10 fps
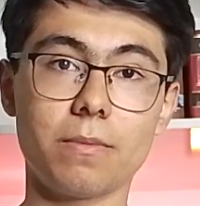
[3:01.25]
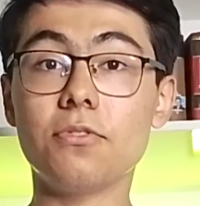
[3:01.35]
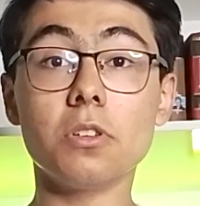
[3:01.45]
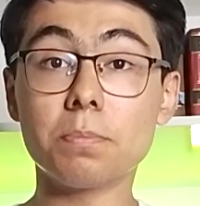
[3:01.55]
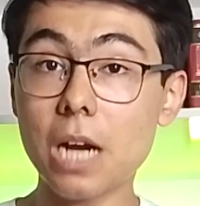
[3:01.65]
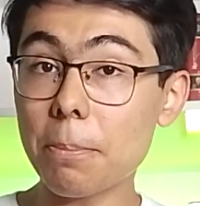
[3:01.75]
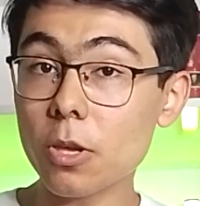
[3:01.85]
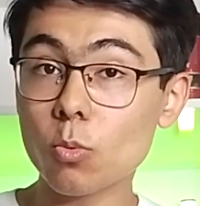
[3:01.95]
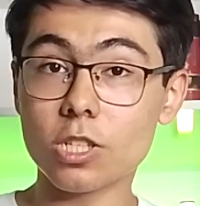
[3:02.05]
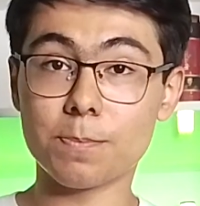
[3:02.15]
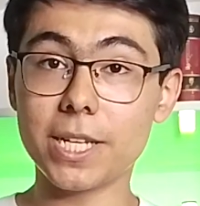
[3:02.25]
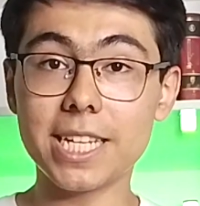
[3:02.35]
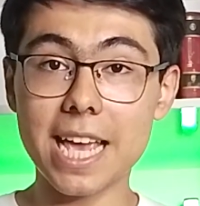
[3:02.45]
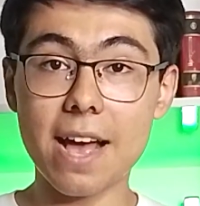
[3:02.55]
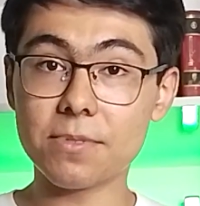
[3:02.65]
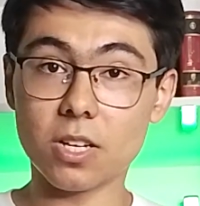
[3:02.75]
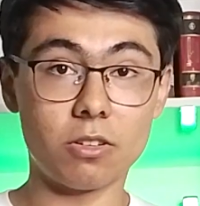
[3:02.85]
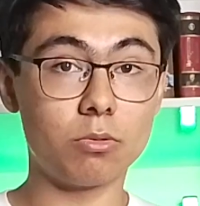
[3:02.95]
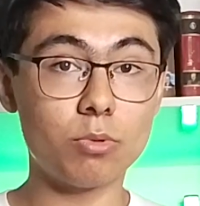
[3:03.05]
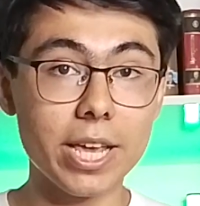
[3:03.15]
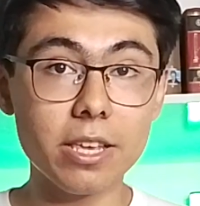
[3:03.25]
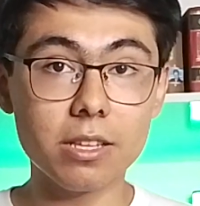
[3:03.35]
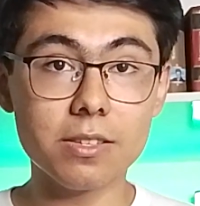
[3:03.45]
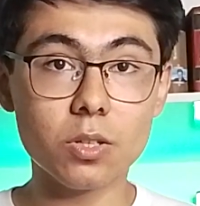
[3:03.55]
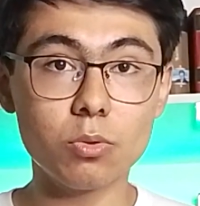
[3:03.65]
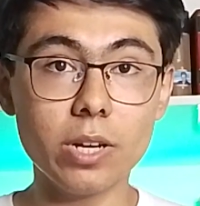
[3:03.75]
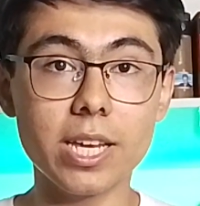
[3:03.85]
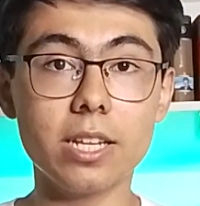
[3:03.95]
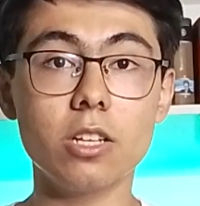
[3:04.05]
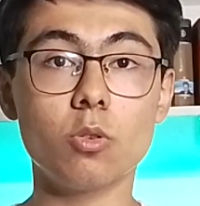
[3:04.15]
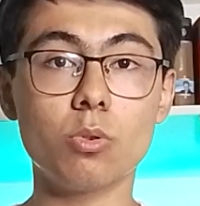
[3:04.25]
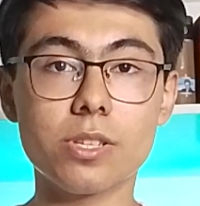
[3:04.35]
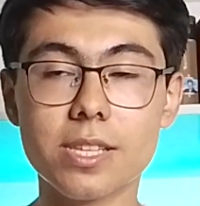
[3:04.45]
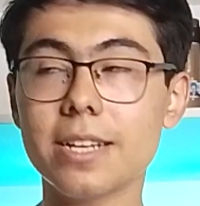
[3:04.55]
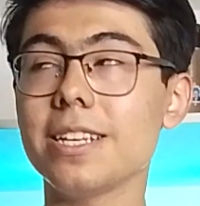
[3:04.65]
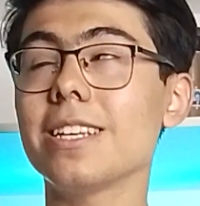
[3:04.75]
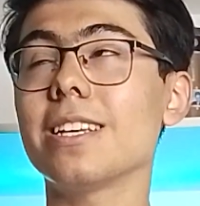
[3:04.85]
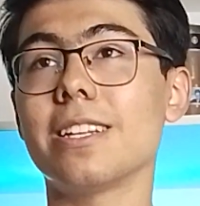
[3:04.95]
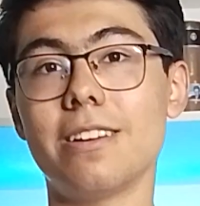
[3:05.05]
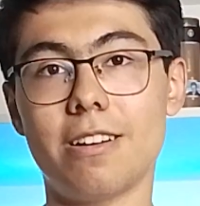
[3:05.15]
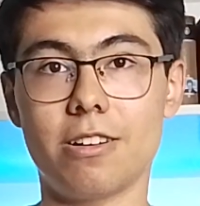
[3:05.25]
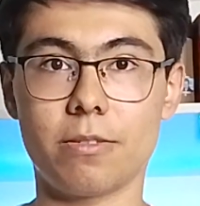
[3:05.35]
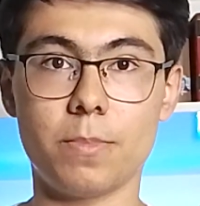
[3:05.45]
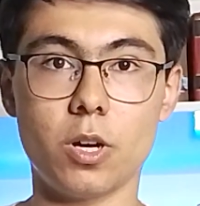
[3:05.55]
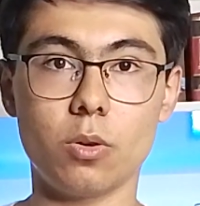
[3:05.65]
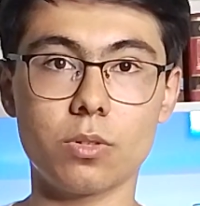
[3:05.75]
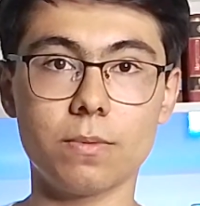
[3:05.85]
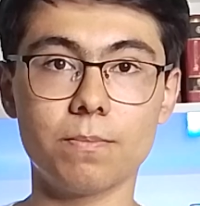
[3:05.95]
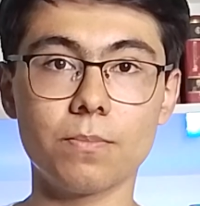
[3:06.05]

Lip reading: If you're prepping with PDFs on a regular screen, you're studying in hard mode.